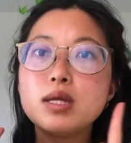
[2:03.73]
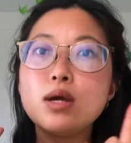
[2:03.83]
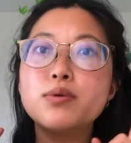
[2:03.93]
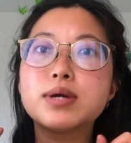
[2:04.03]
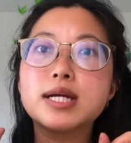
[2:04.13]

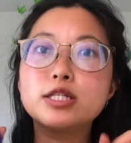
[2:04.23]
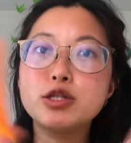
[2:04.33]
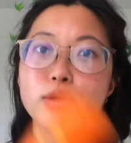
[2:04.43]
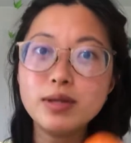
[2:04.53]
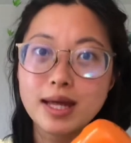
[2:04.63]
What I
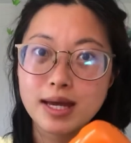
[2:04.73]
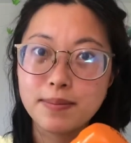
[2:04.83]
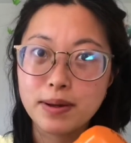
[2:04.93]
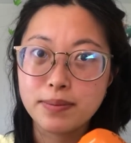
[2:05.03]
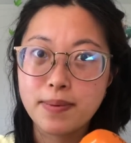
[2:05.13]
don't like
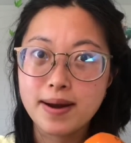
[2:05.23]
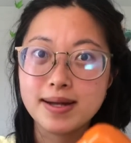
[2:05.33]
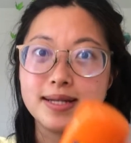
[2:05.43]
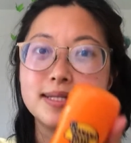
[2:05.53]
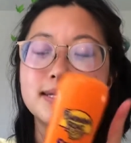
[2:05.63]
about the
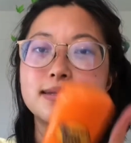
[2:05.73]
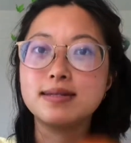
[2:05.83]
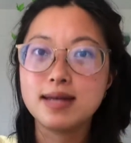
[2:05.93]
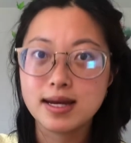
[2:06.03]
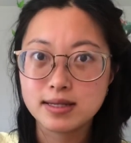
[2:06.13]
product is the
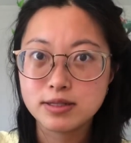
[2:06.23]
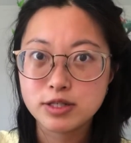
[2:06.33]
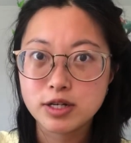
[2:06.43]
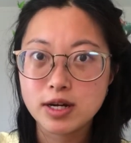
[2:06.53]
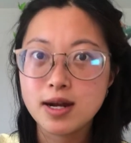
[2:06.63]

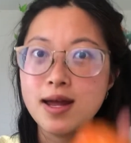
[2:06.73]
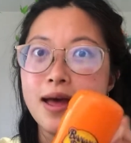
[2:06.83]
texture.